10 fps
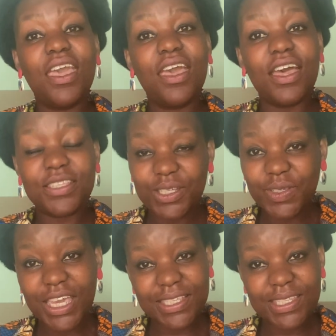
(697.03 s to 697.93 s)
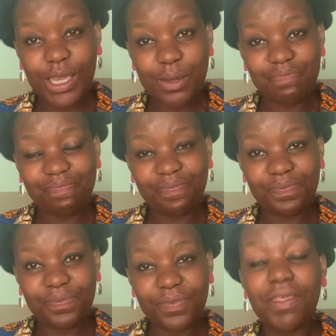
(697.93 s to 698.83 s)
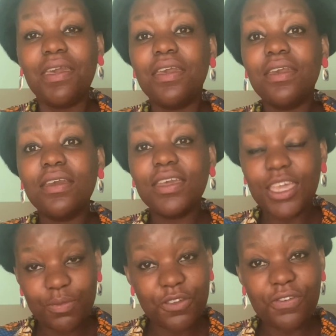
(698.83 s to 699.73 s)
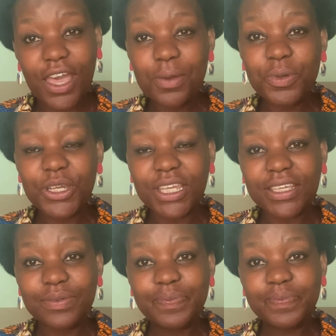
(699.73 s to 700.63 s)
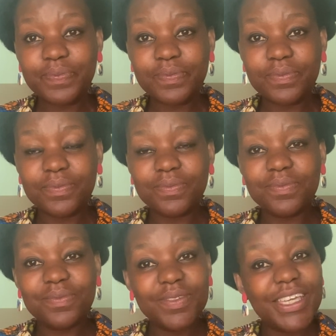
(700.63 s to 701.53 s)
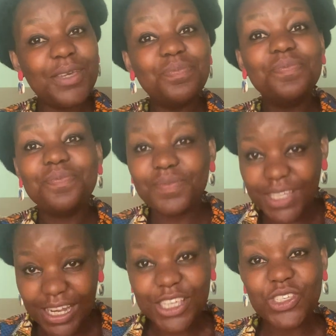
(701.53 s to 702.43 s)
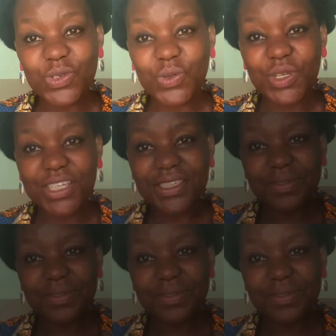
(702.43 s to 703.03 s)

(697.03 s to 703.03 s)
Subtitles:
Until next time, keep the fire burning, keep telling stories.